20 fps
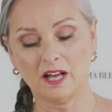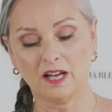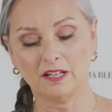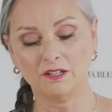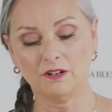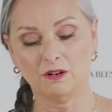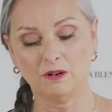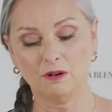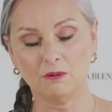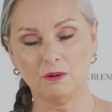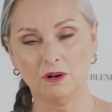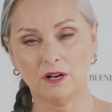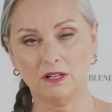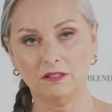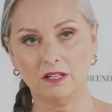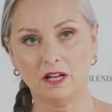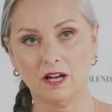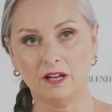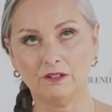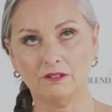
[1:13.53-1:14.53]
I know a
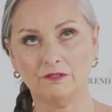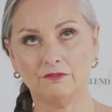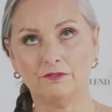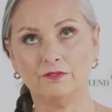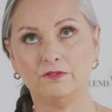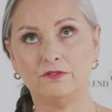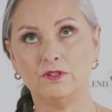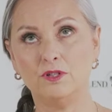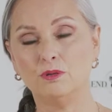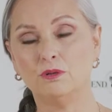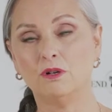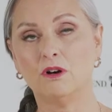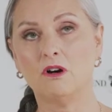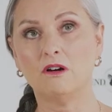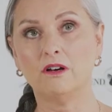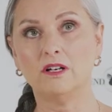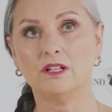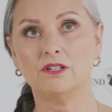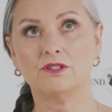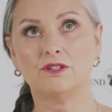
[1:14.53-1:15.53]
lot of newer
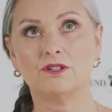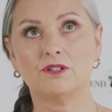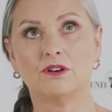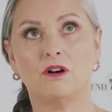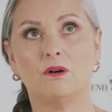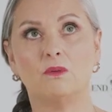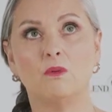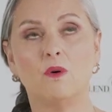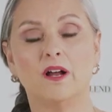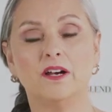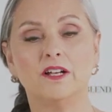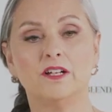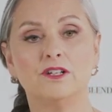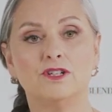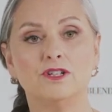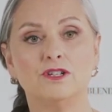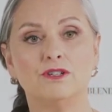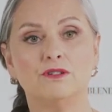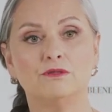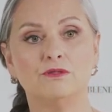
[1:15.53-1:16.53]
artists are wanting
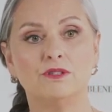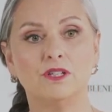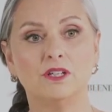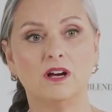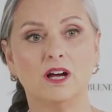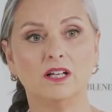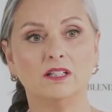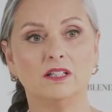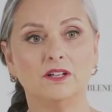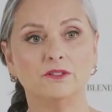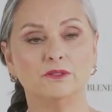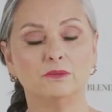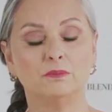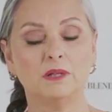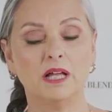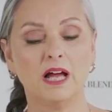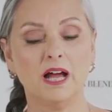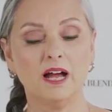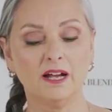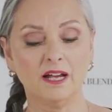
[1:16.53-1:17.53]
to use the eyeliner
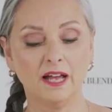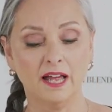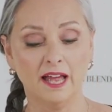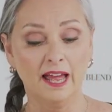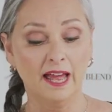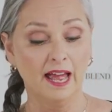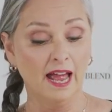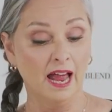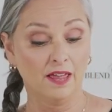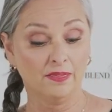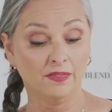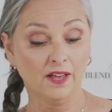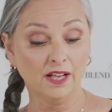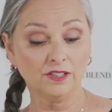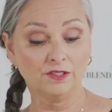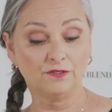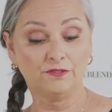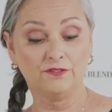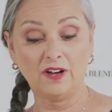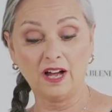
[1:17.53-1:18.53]
black, and
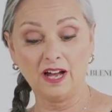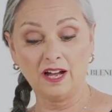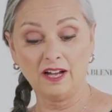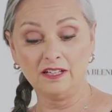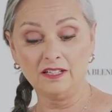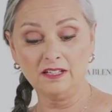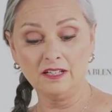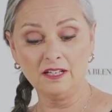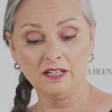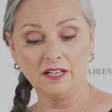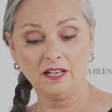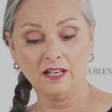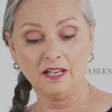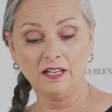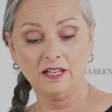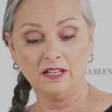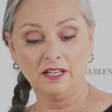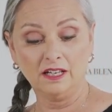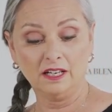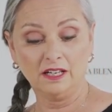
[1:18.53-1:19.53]
that's fine.
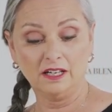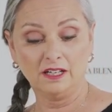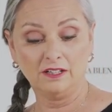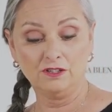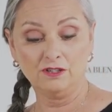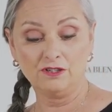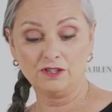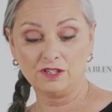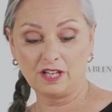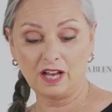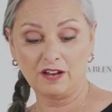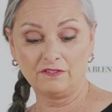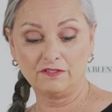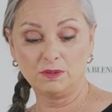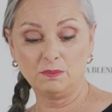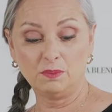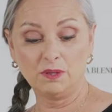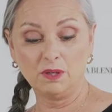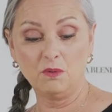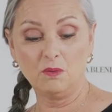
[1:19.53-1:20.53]
You just have to
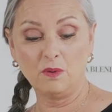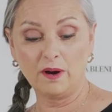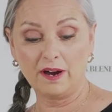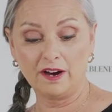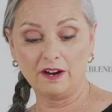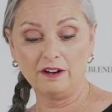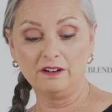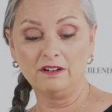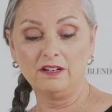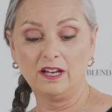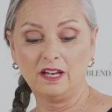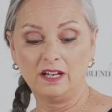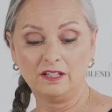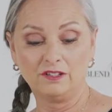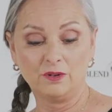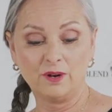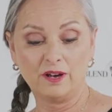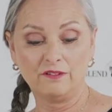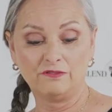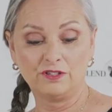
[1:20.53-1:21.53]
be aware and
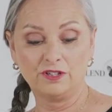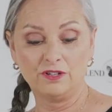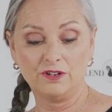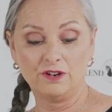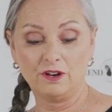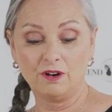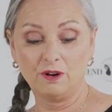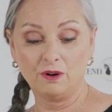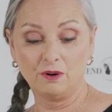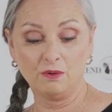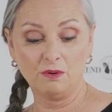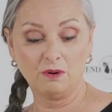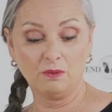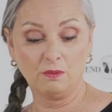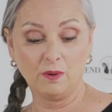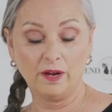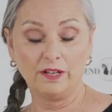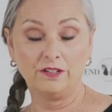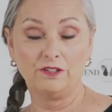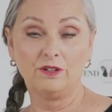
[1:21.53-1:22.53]
you have to know
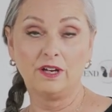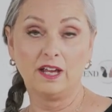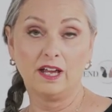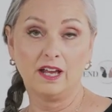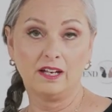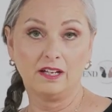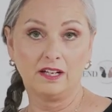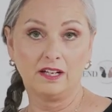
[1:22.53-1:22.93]
when you can